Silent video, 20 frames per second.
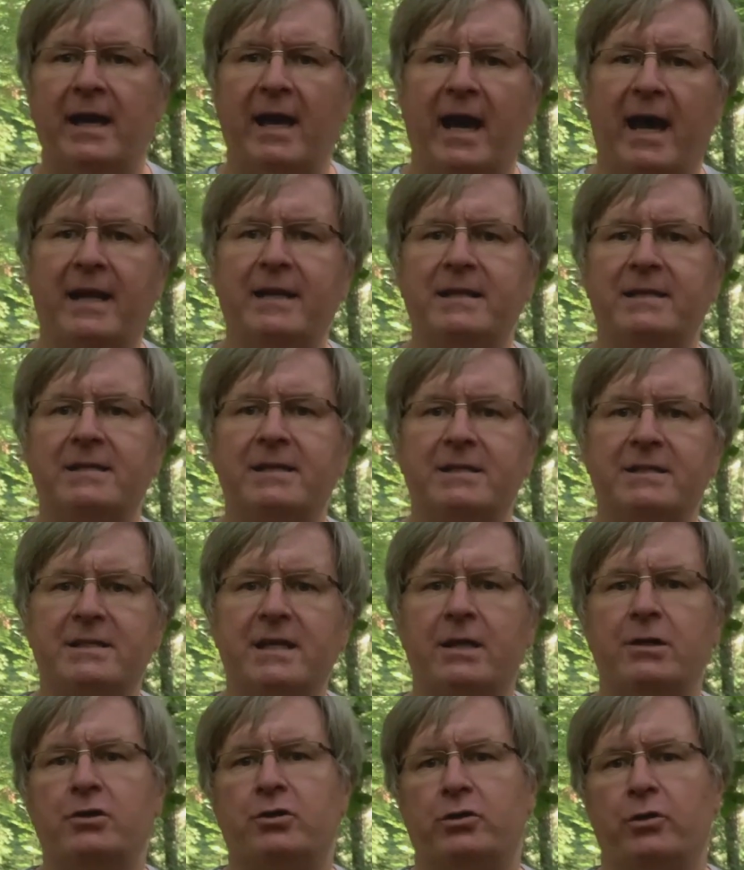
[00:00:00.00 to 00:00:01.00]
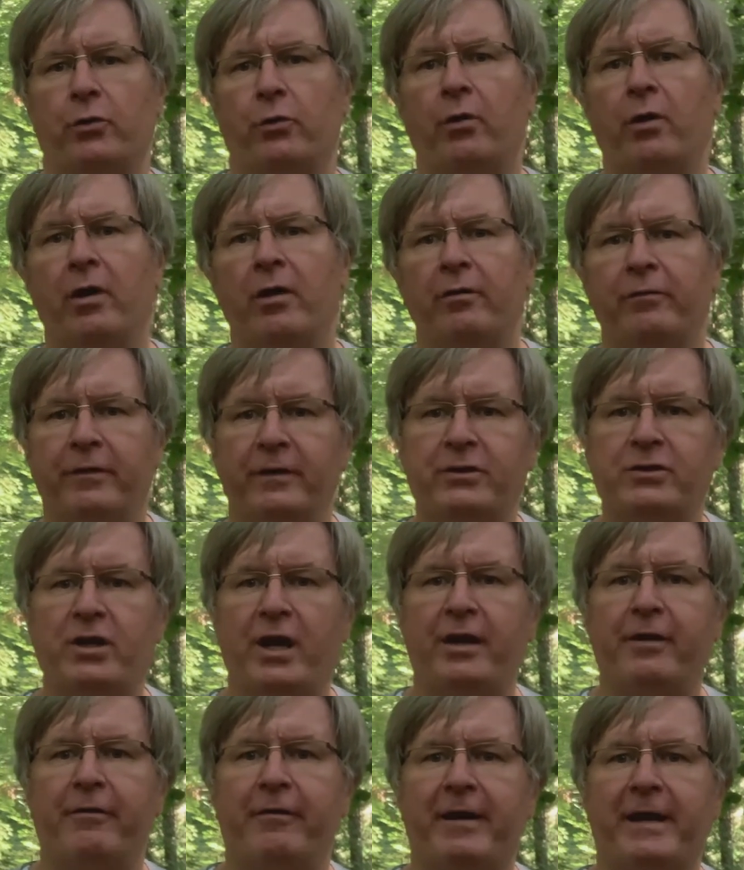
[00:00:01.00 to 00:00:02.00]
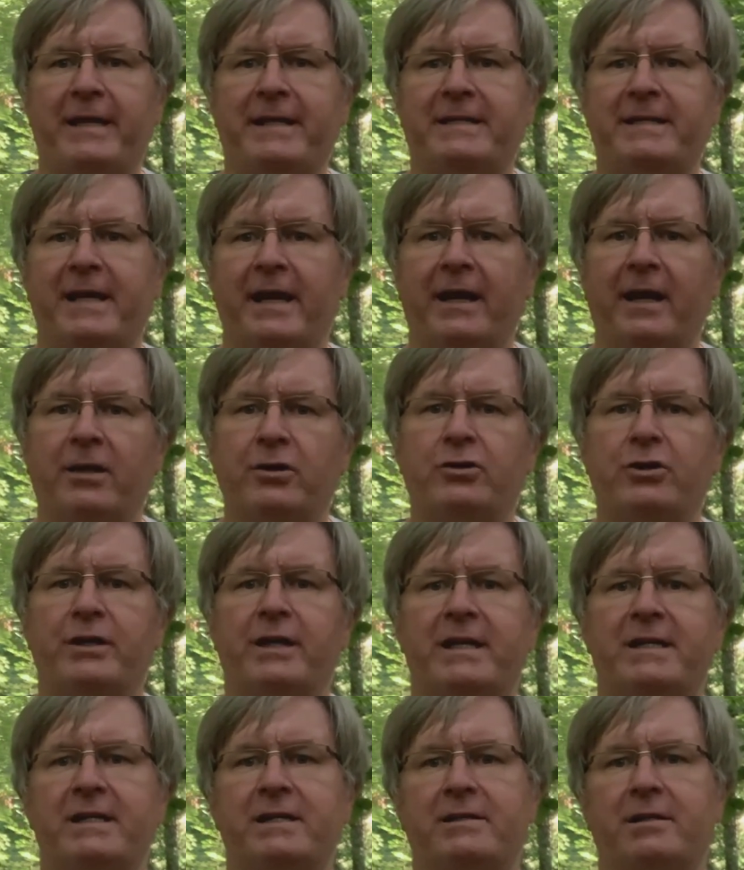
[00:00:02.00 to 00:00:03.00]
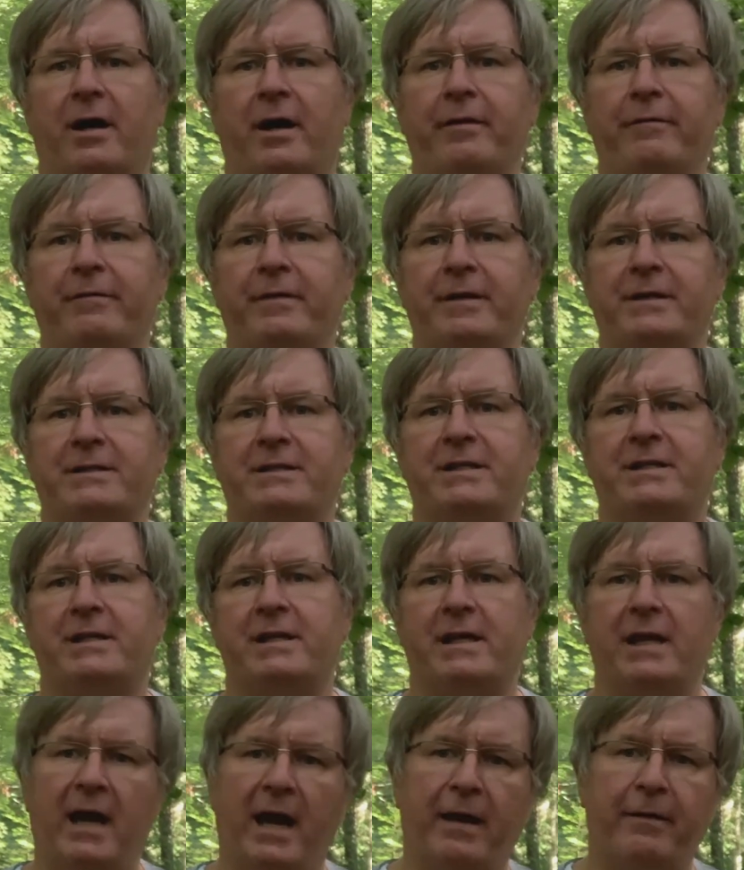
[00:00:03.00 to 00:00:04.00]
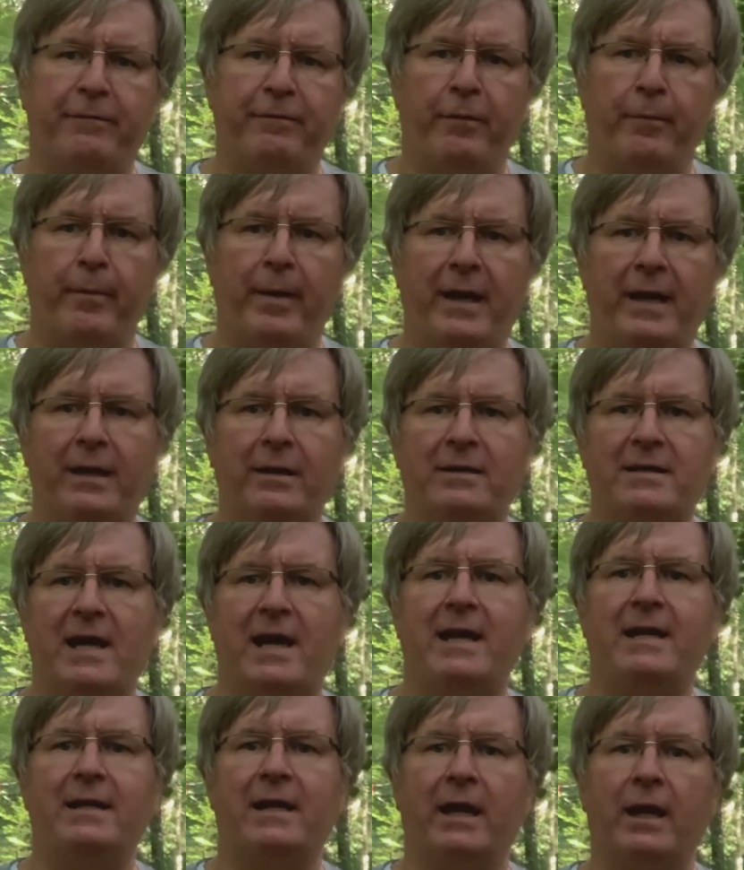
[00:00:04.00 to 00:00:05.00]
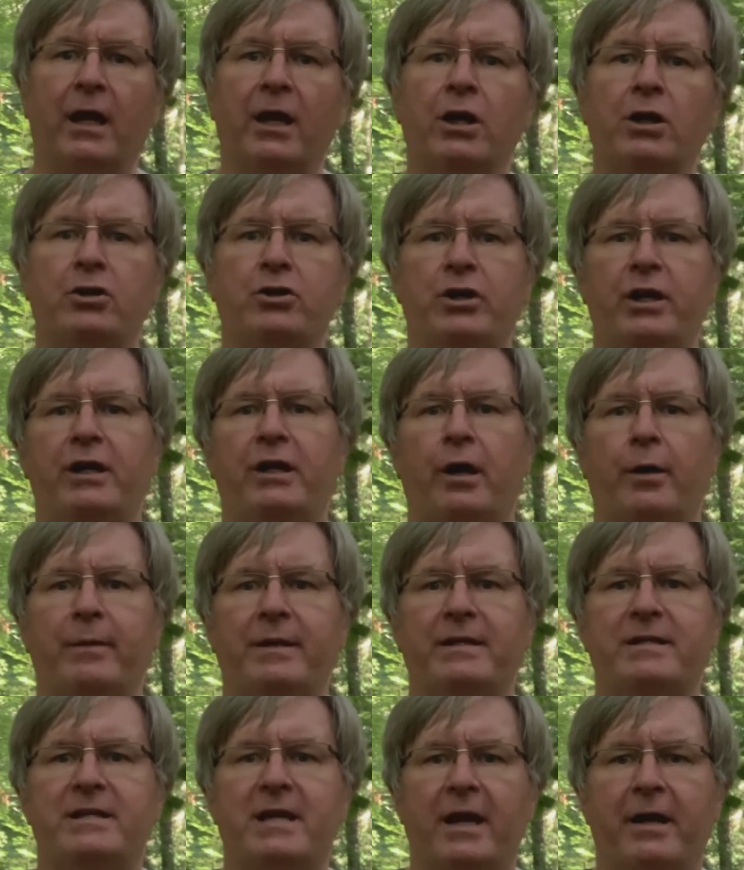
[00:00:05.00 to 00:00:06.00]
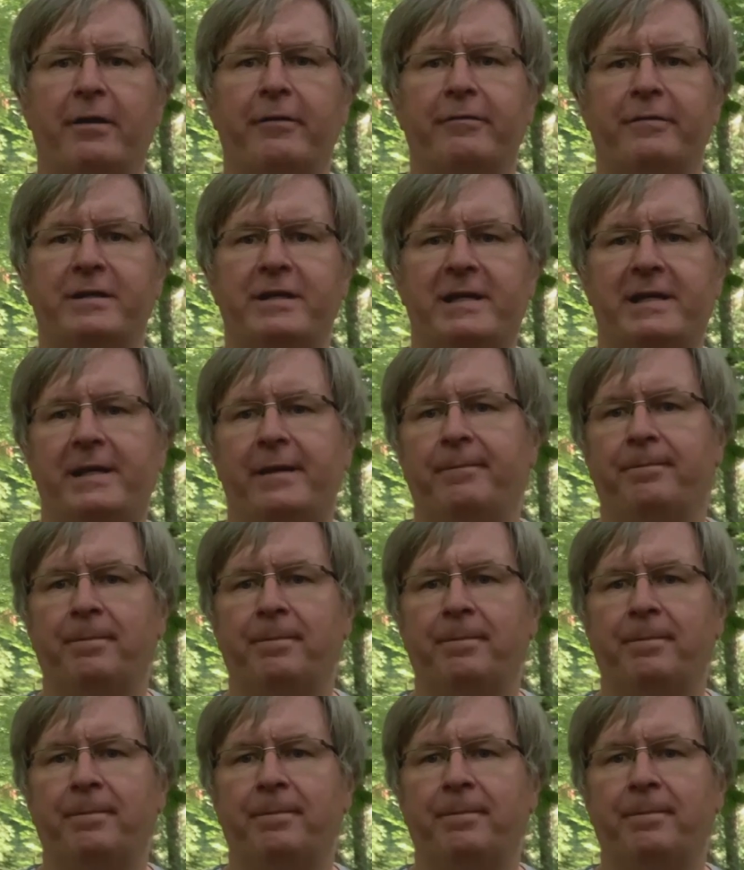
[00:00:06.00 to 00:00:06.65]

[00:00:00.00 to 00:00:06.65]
and is essential for generating genetic diversity and for maintaining genome integrity.